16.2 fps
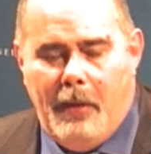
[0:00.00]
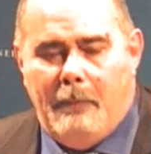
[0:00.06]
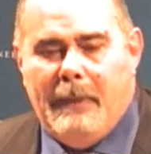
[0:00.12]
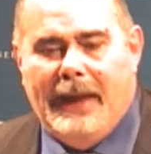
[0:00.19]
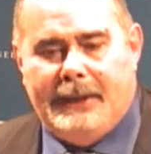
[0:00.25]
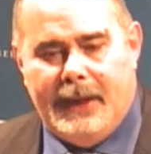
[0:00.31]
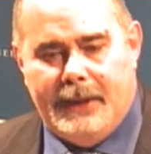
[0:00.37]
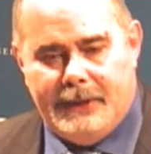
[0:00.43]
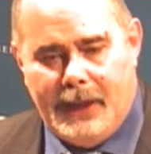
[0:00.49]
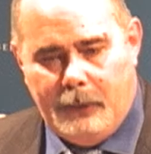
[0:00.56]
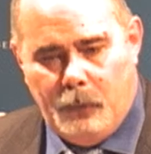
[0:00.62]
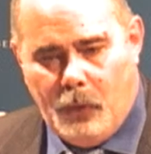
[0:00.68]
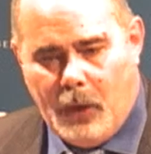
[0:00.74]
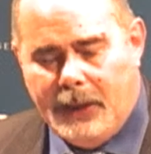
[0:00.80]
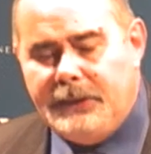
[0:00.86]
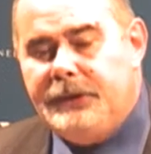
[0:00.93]
But they
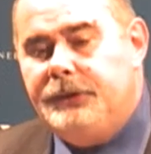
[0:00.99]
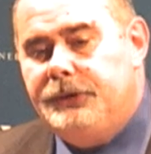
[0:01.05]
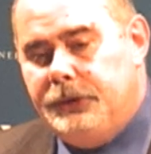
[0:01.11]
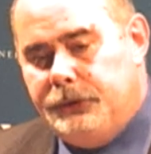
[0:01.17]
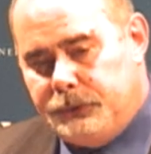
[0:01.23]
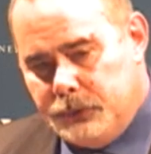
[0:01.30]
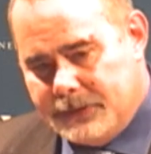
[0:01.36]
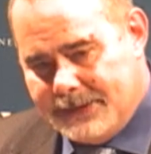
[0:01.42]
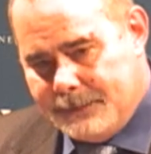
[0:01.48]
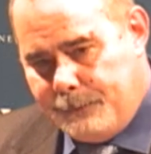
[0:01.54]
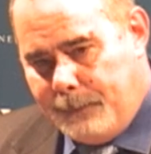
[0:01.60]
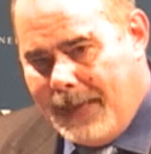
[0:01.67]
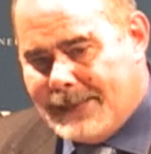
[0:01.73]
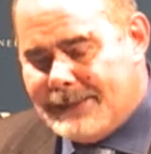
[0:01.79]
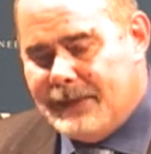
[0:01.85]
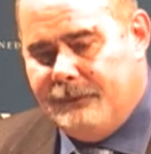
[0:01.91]
wanted to
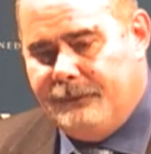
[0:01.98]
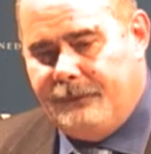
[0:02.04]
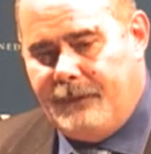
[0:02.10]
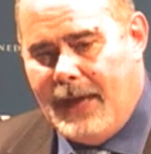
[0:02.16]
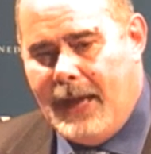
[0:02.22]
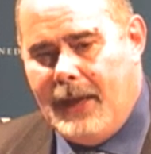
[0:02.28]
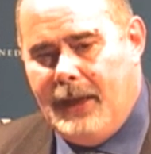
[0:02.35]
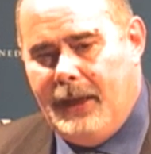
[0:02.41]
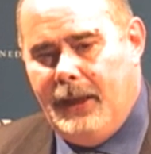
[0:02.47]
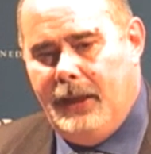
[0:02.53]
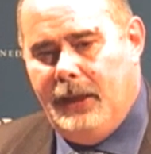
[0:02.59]
specify